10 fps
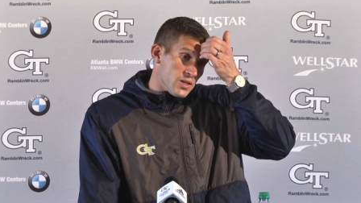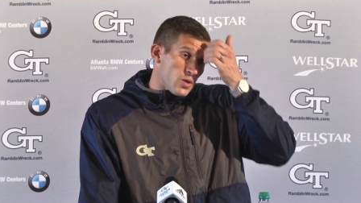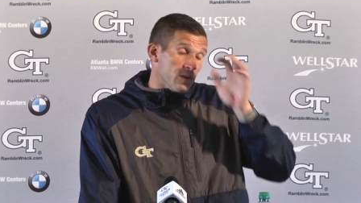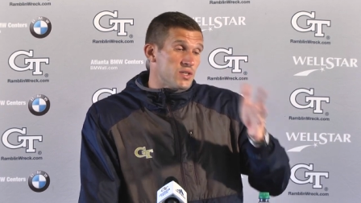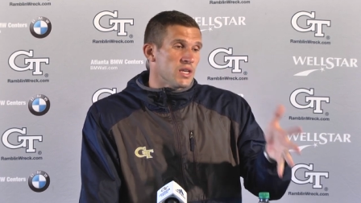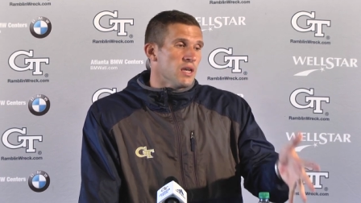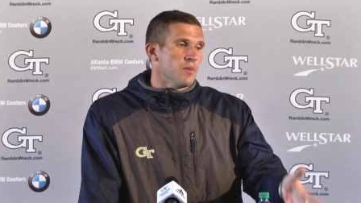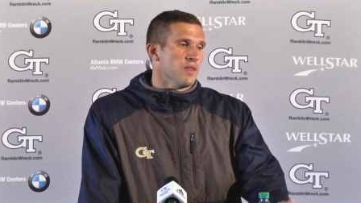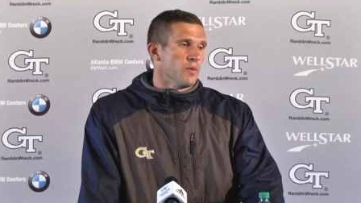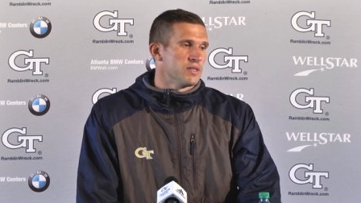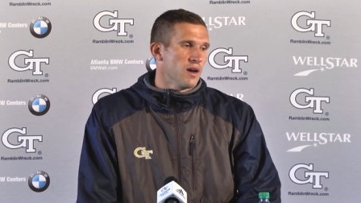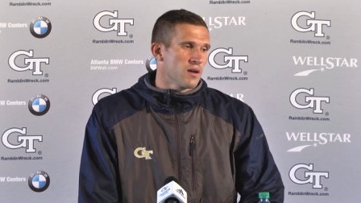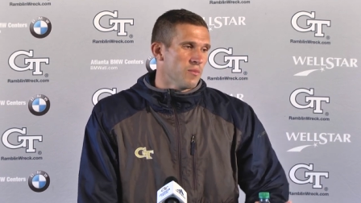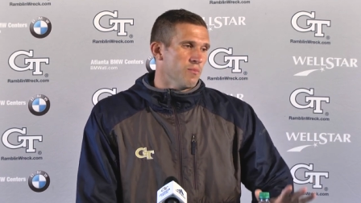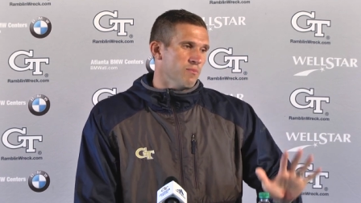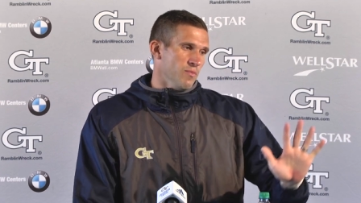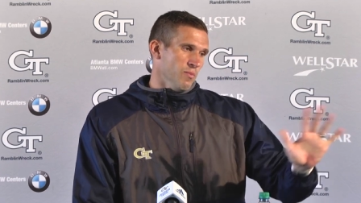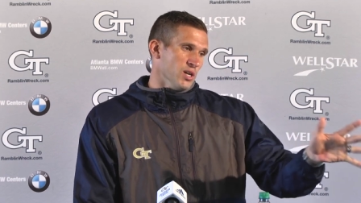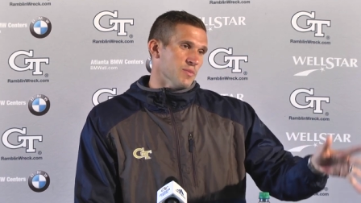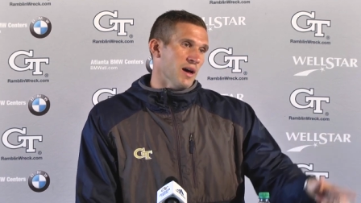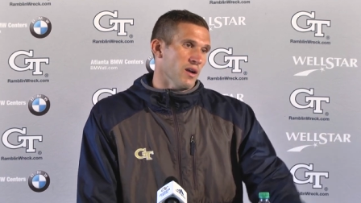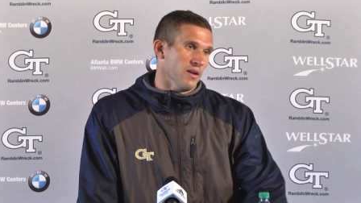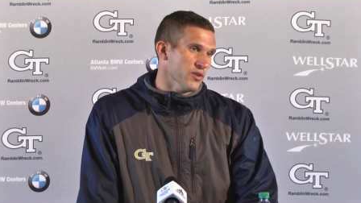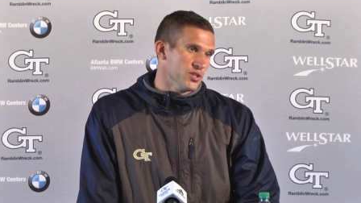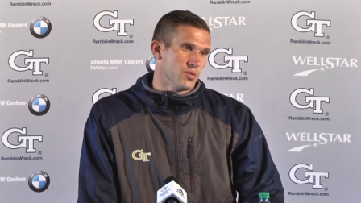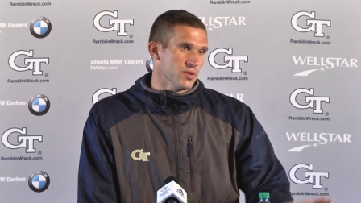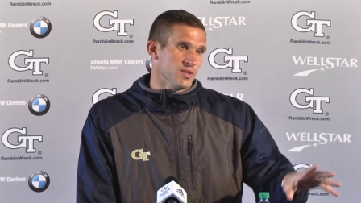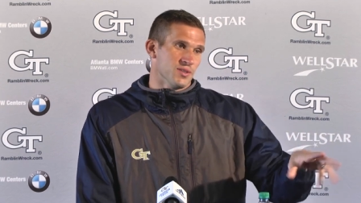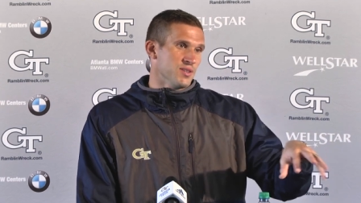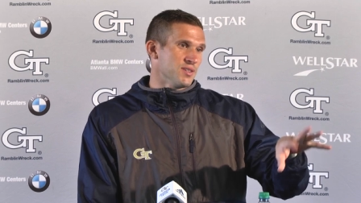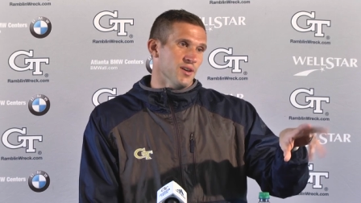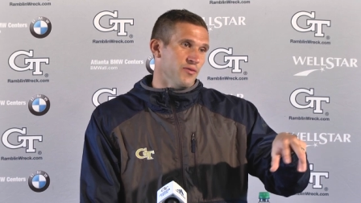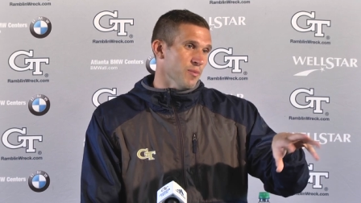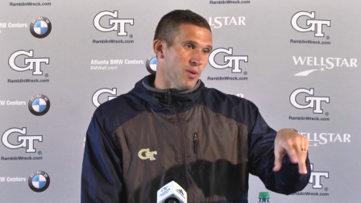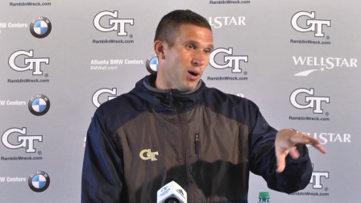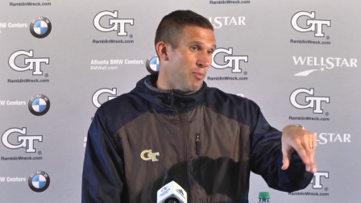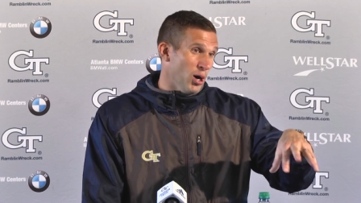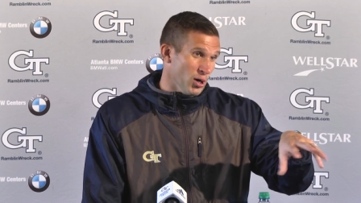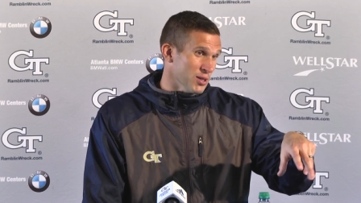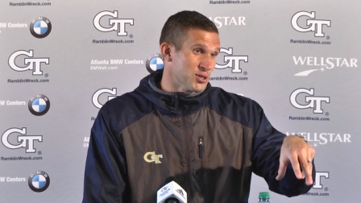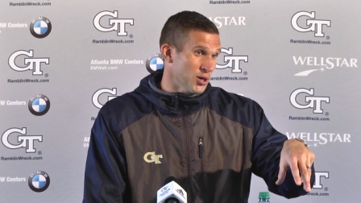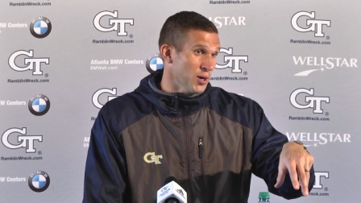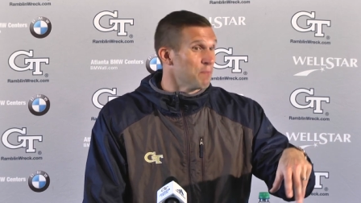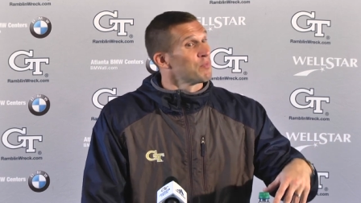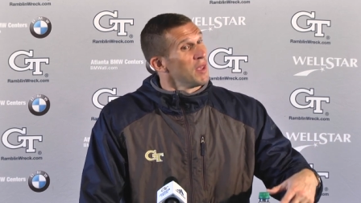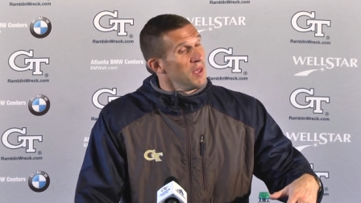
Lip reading: So it's scheme, and then we talk a bunch about leverage, which is just a football parlance term.